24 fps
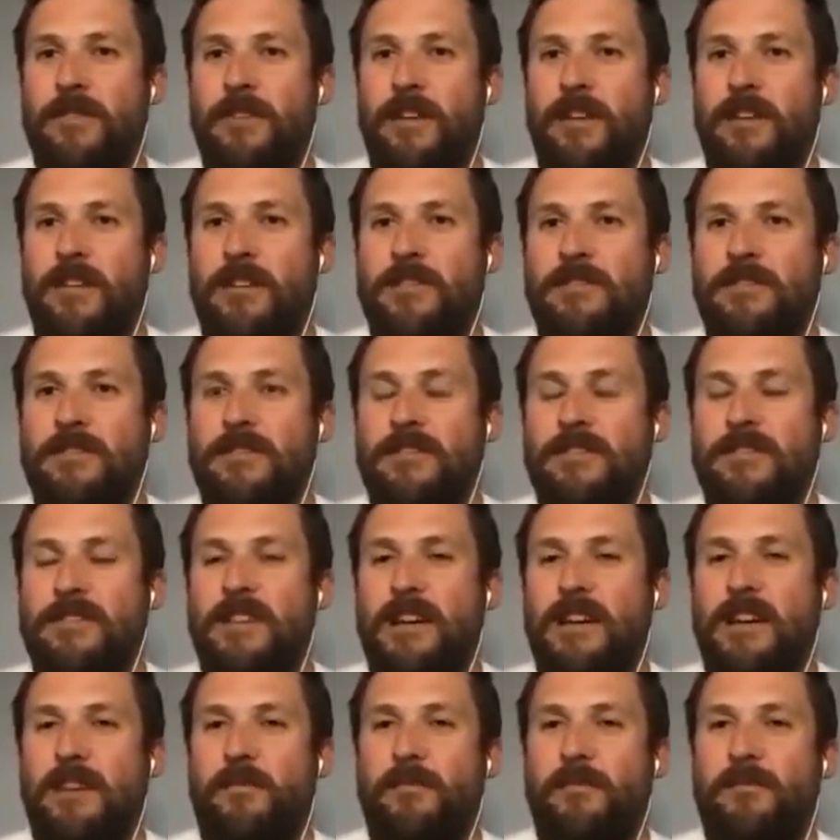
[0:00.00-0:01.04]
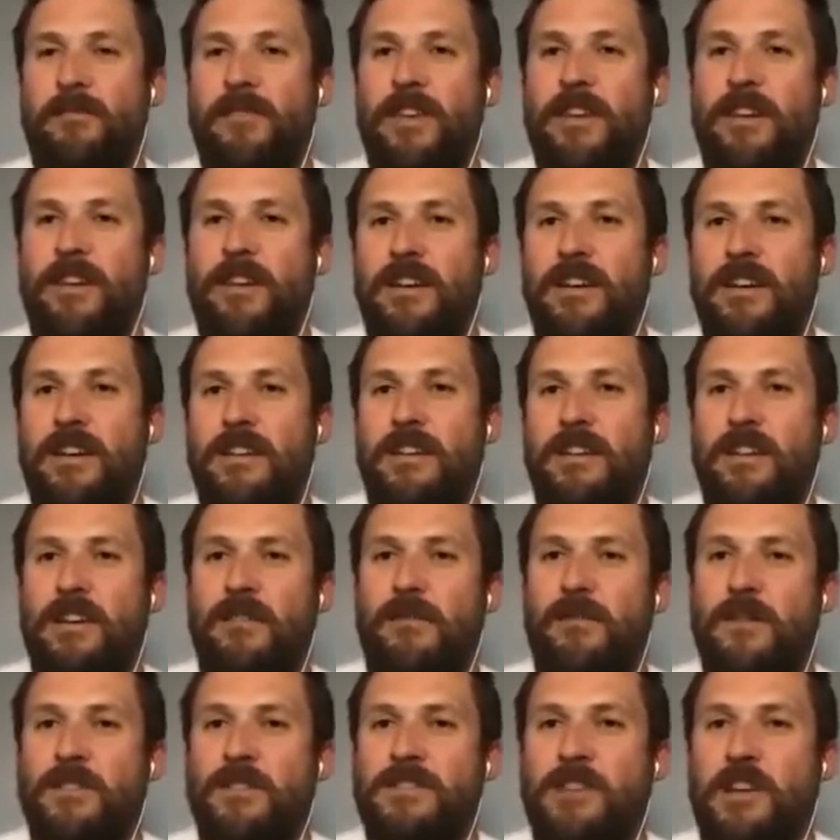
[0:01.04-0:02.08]
You know, this is you know,
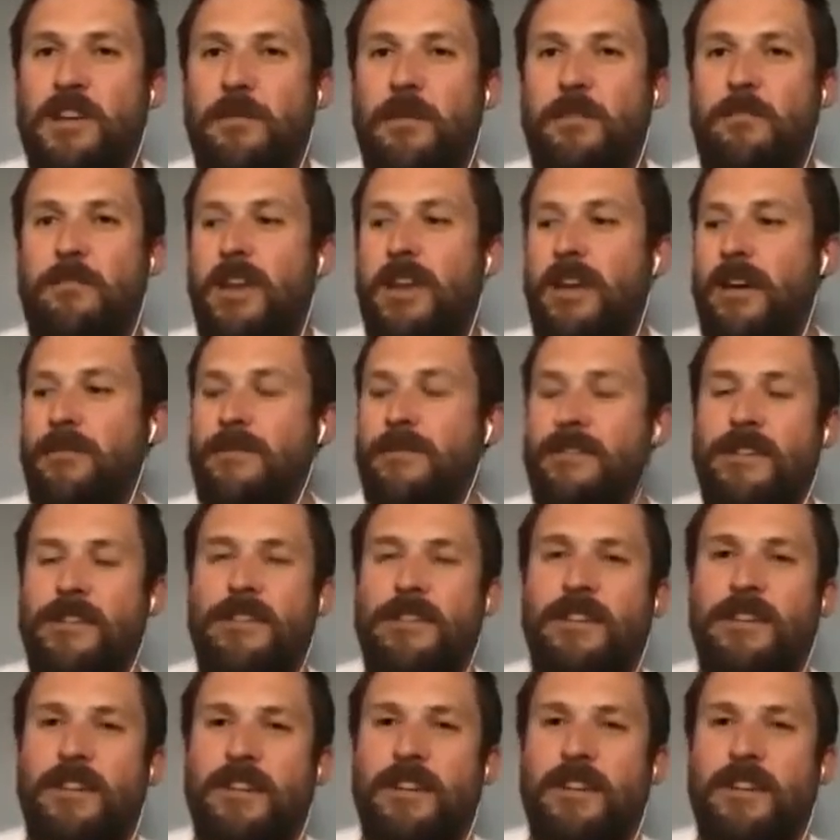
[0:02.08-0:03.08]
first time I've been able to